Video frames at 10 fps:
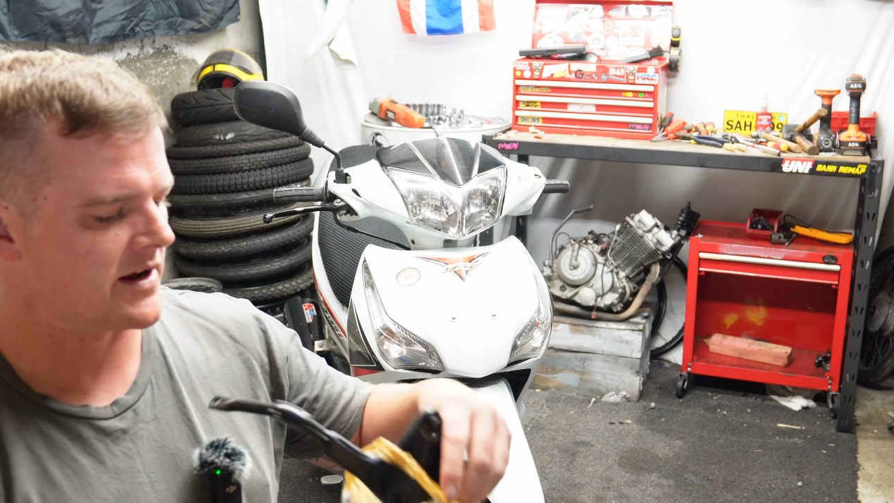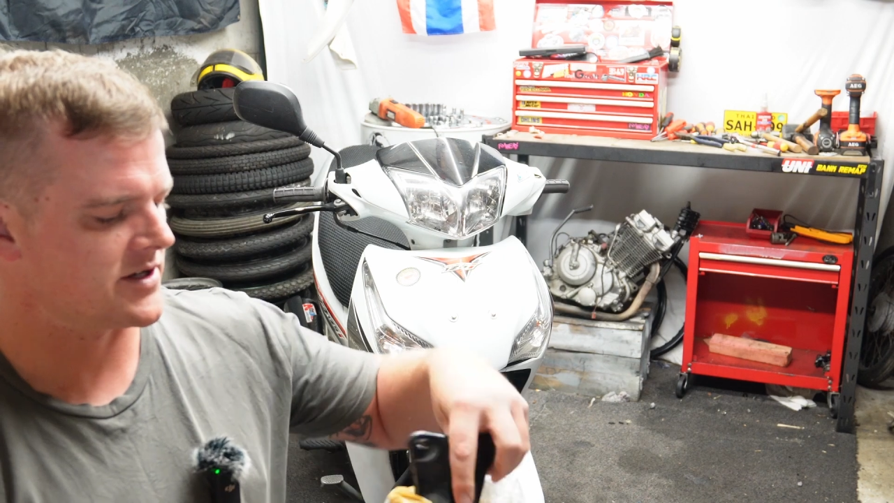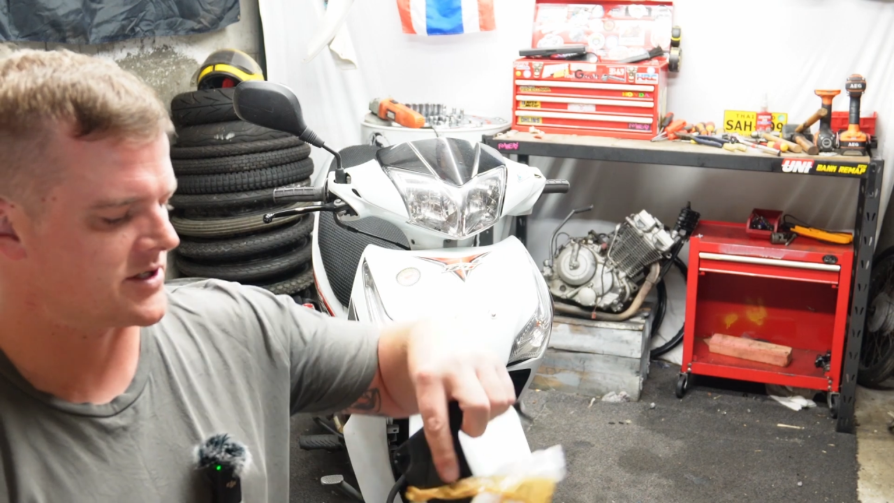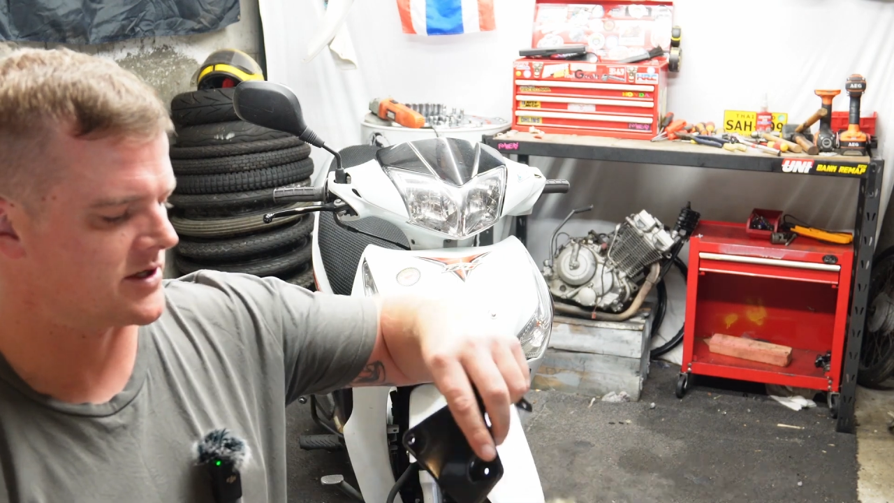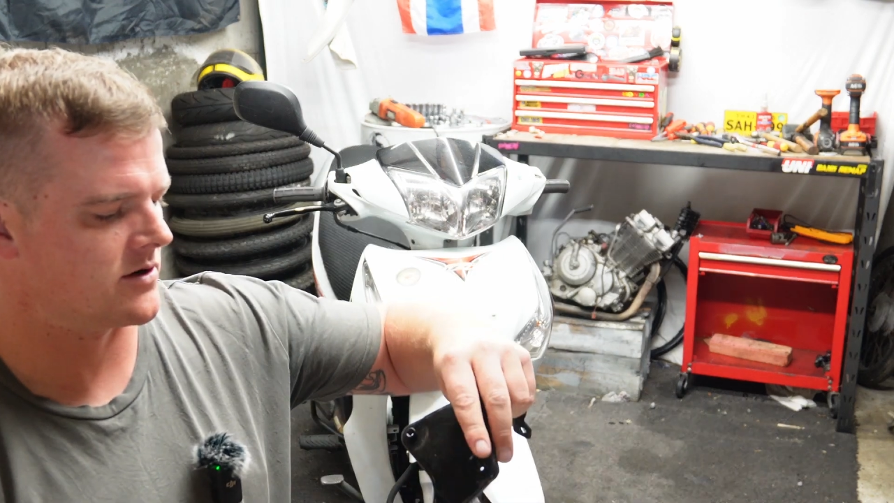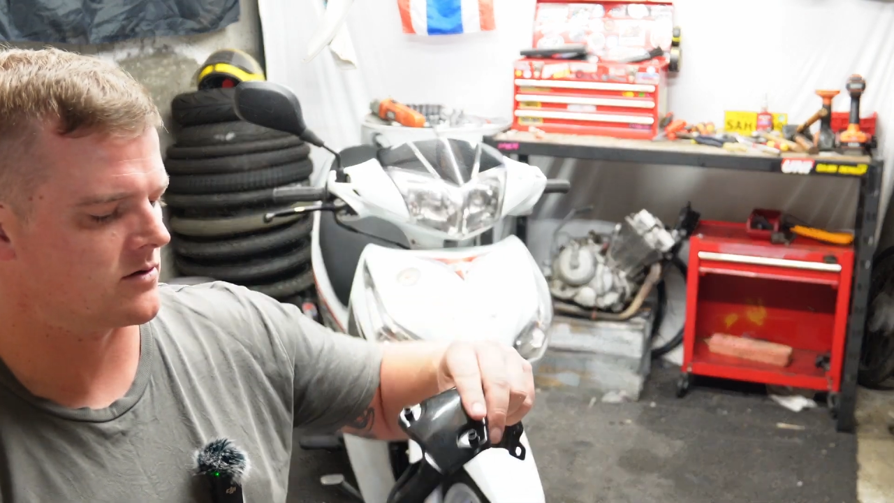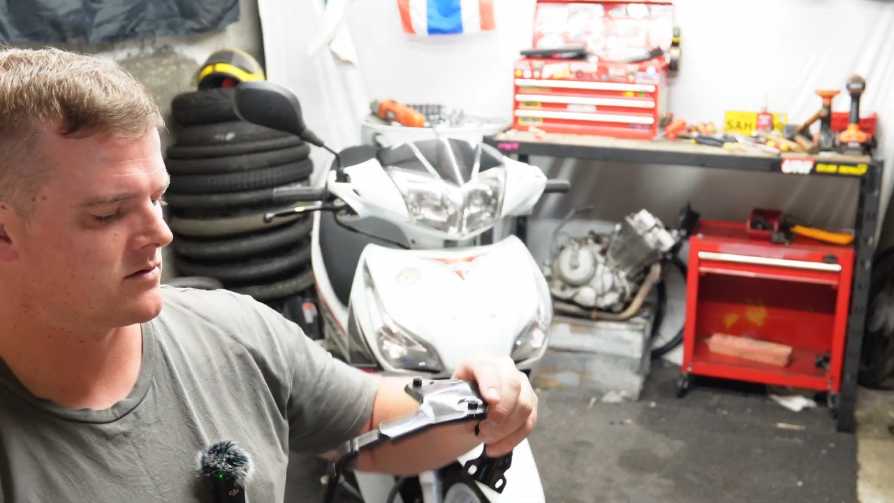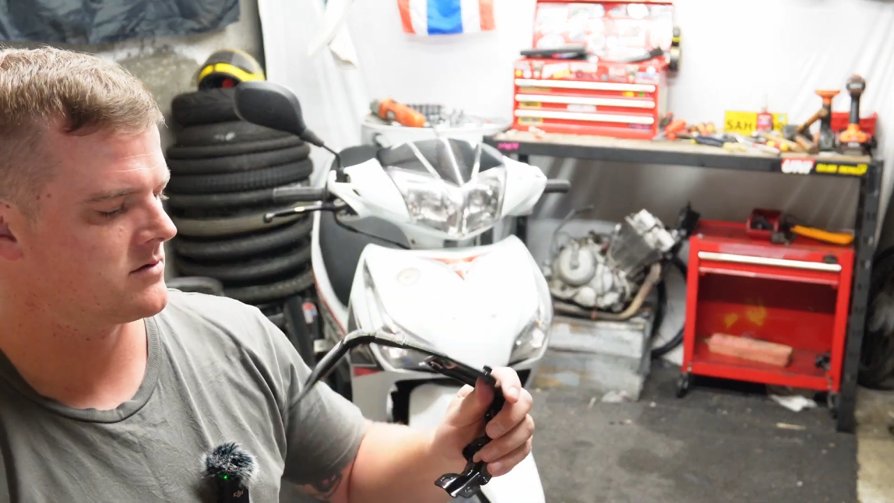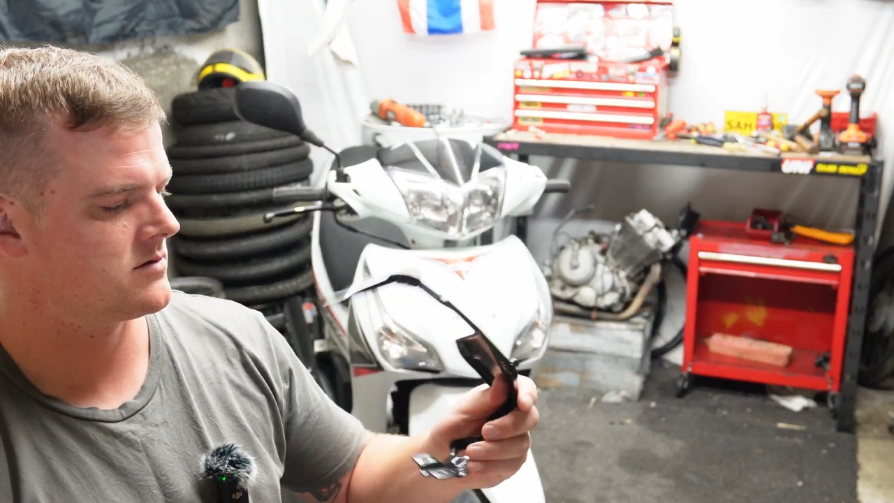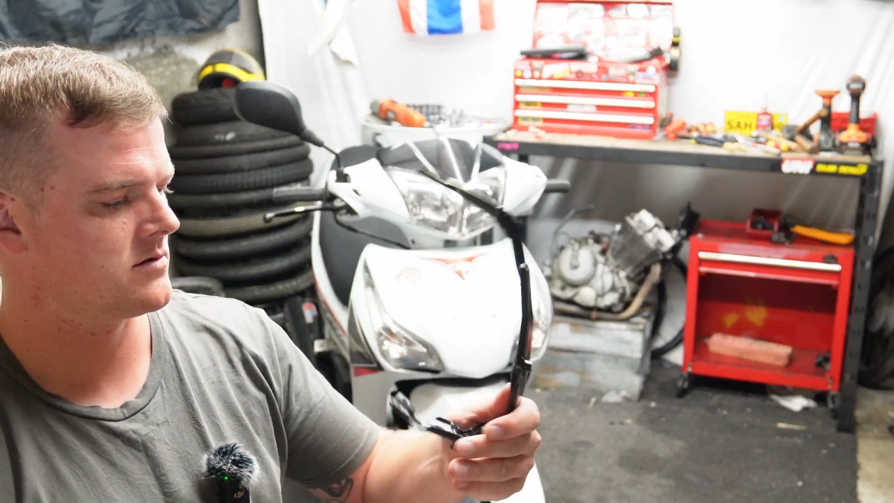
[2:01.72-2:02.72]
additional
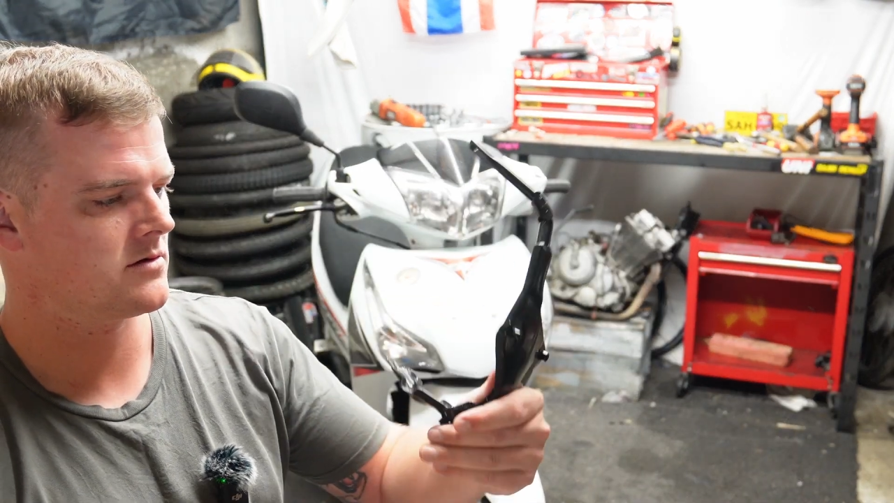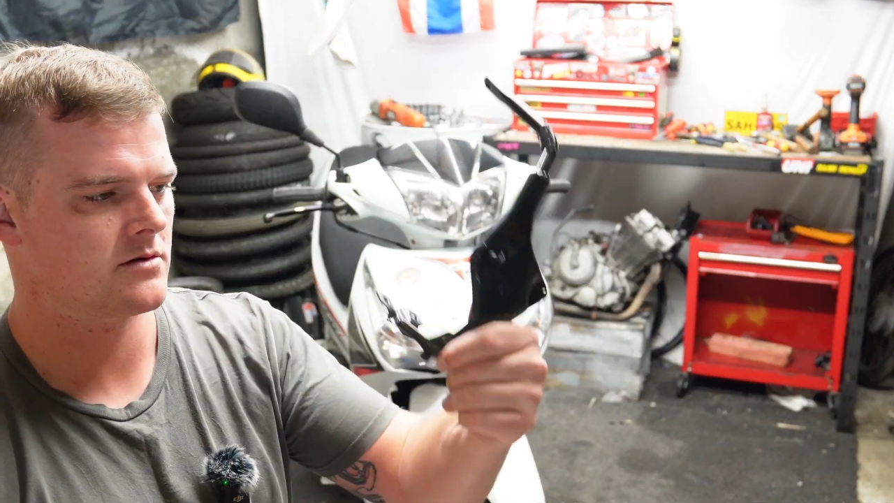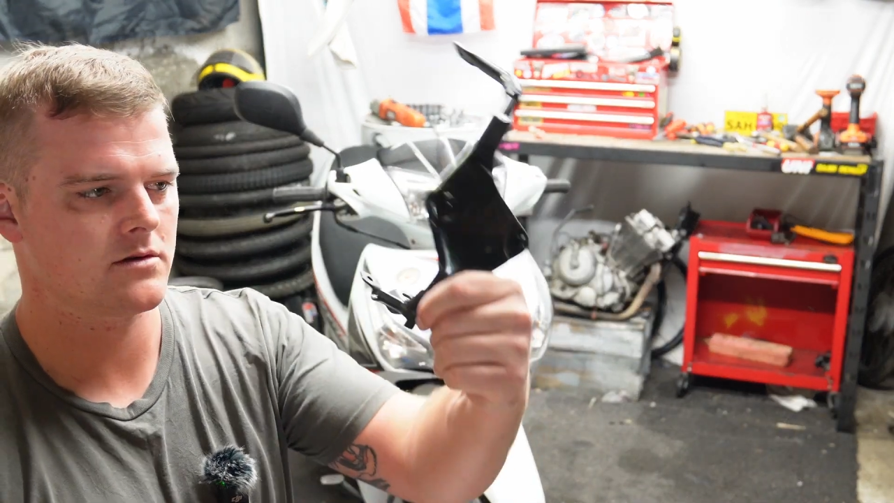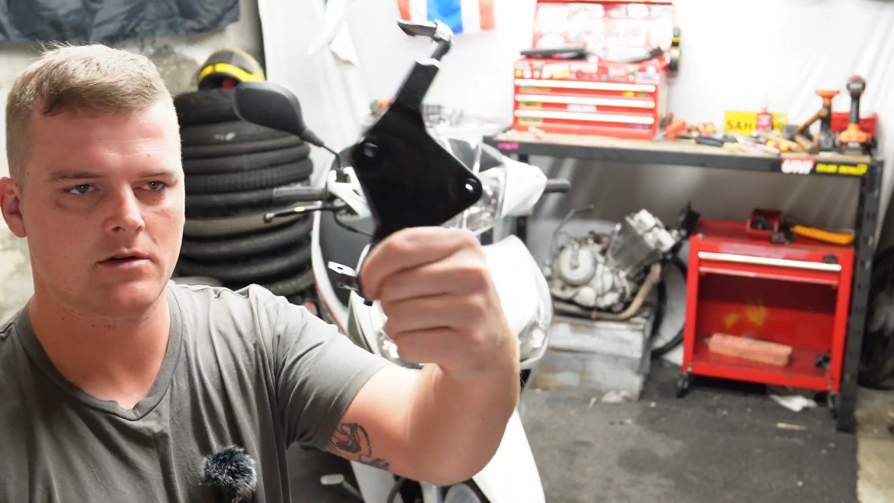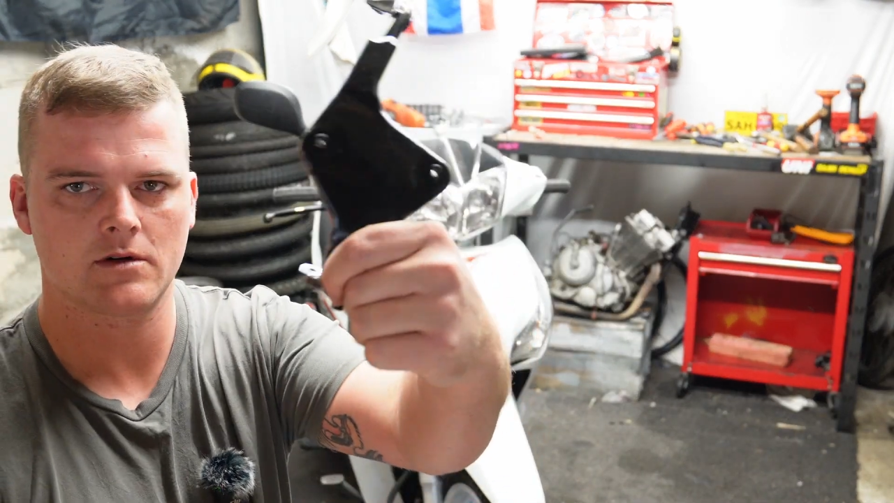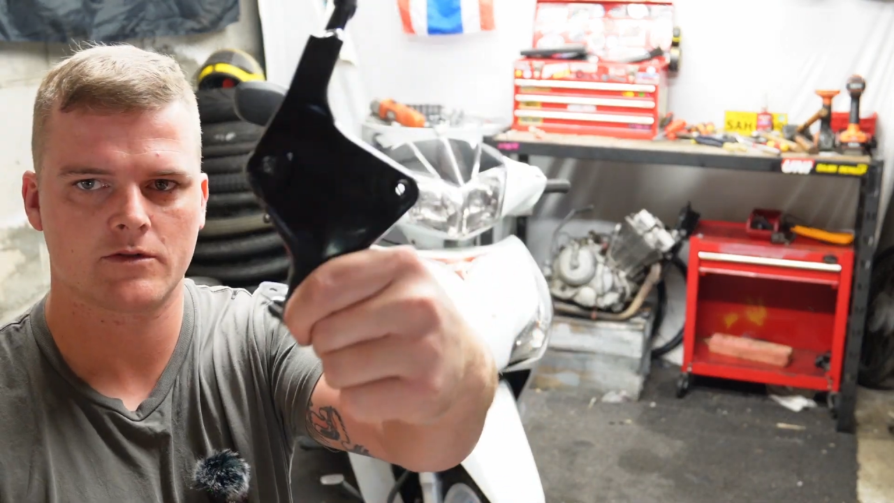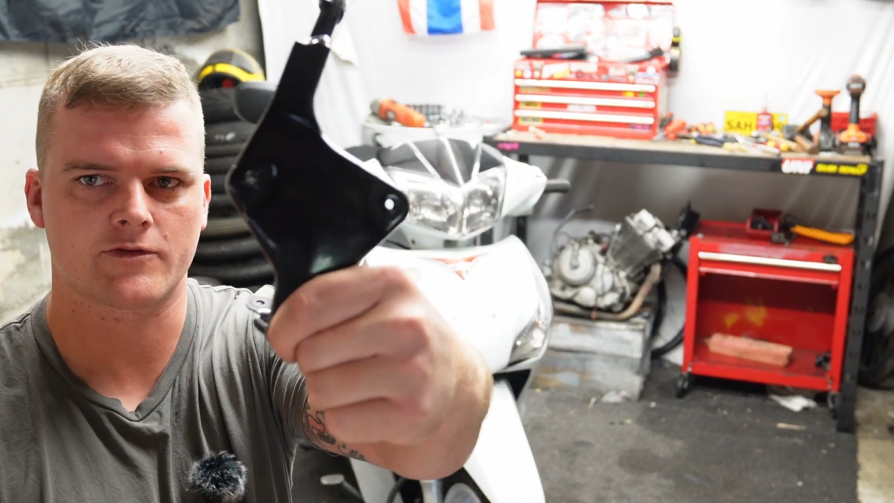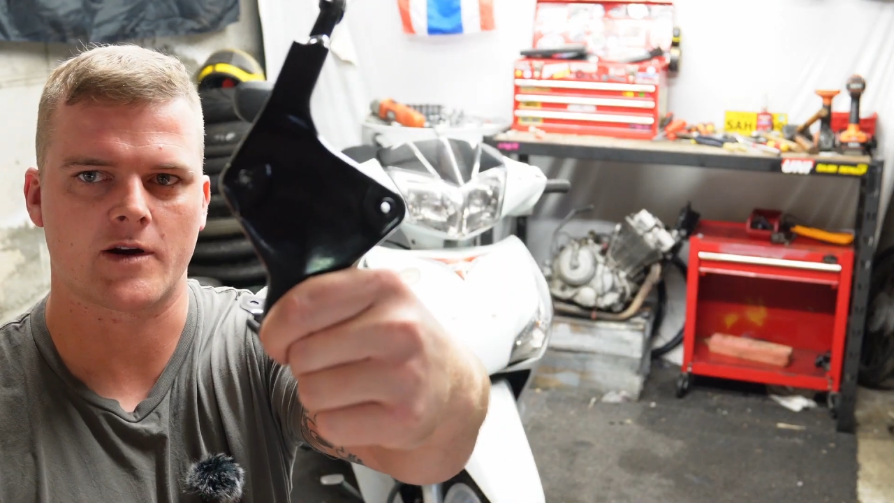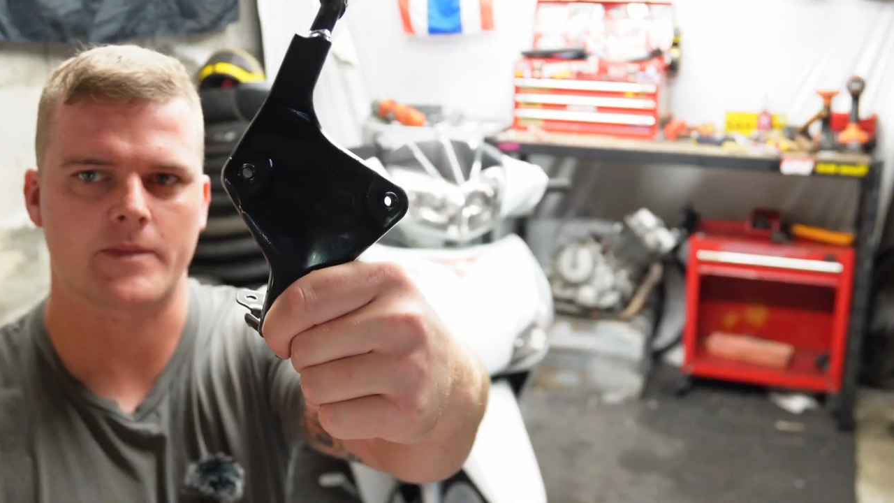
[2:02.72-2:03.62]
front